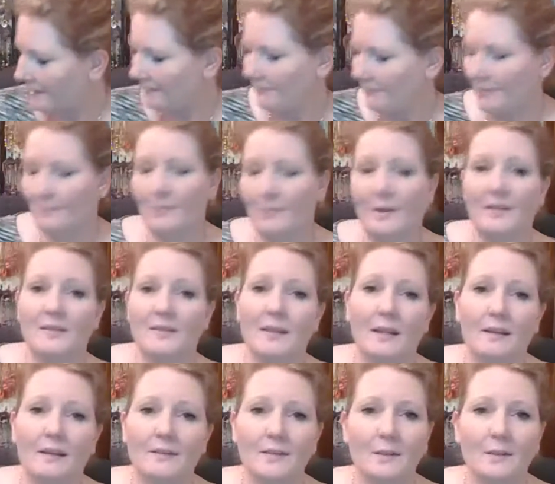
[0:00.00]
for Breast
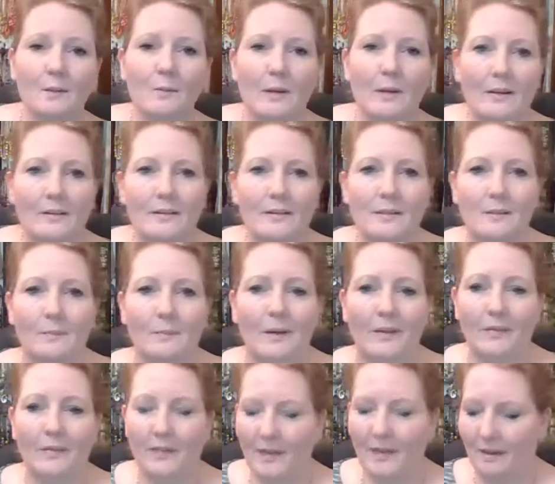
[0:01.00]
Cancer Awareness
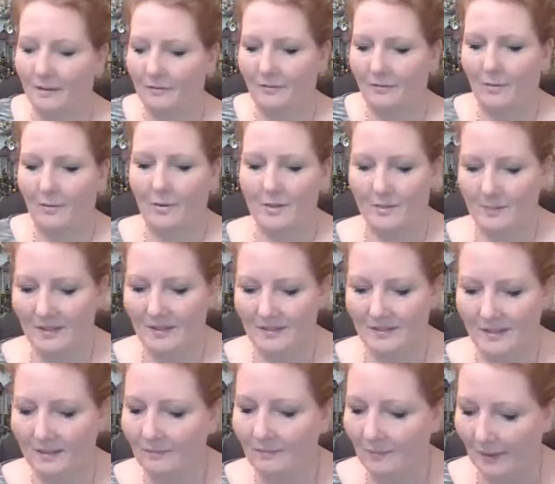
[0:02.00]
Month and for
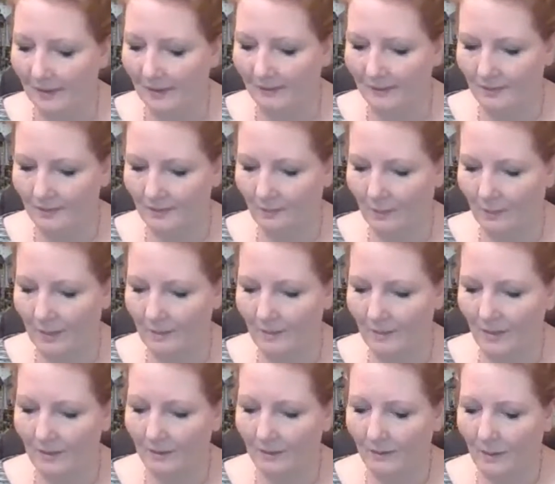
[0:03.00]
Domestic Violence
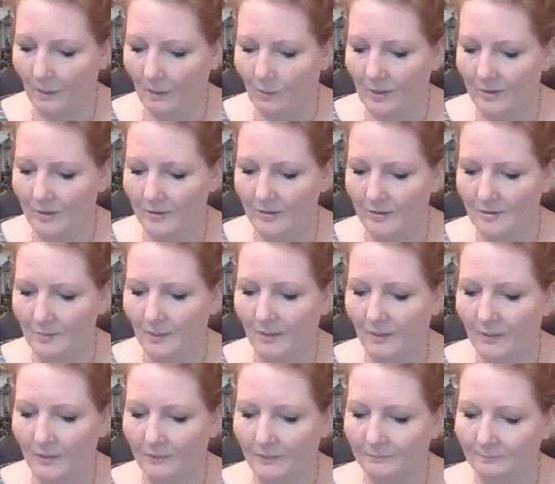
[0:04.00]
Awareness
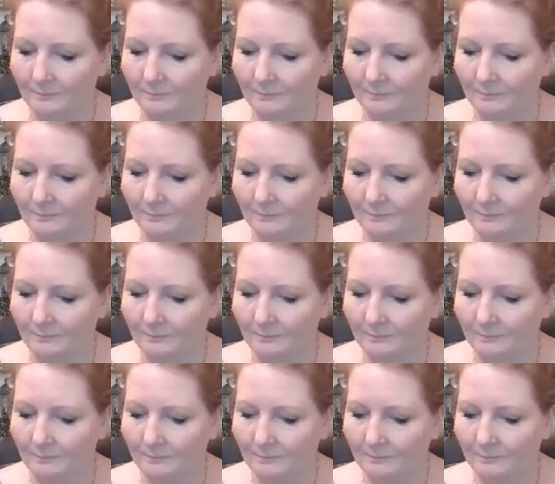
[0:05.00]
Month.